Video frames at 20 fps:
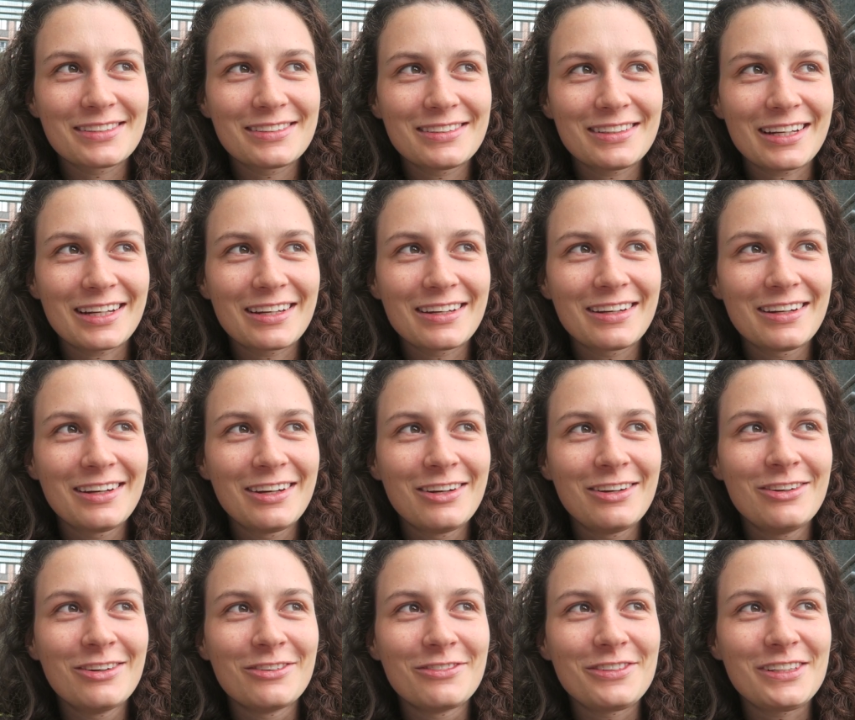
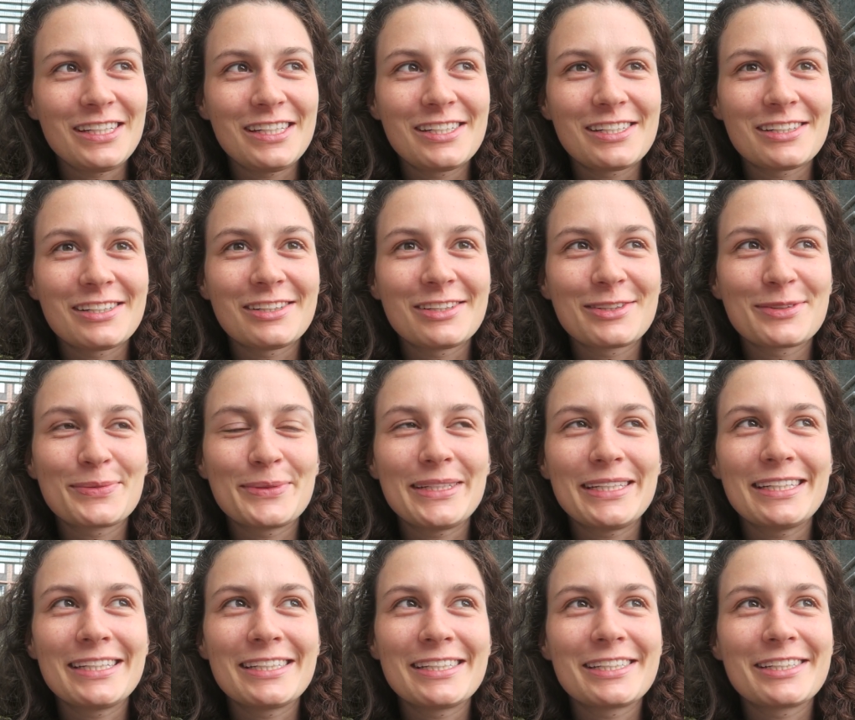like Norwegian,
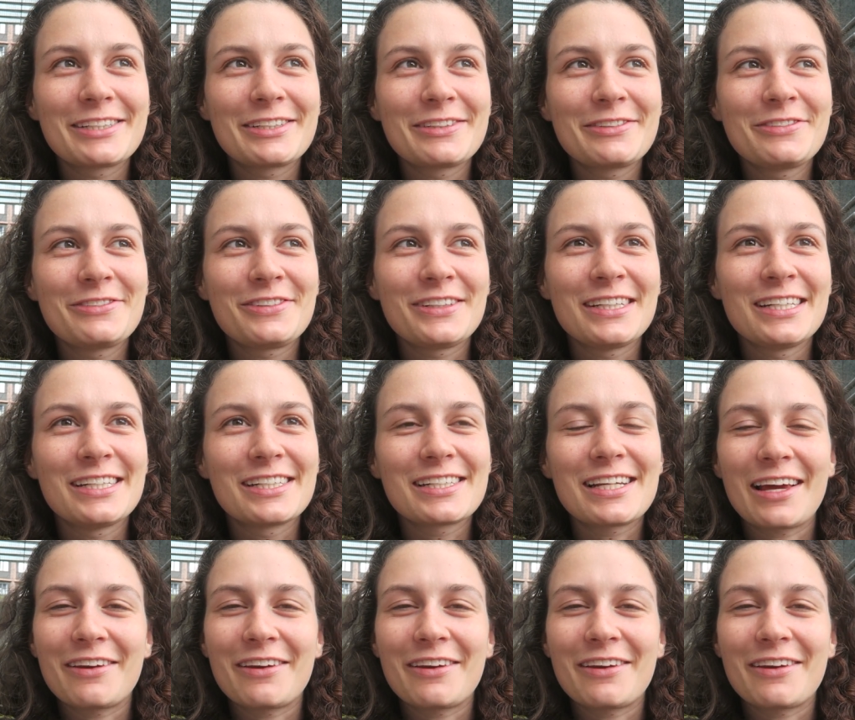Swedish, Finnish.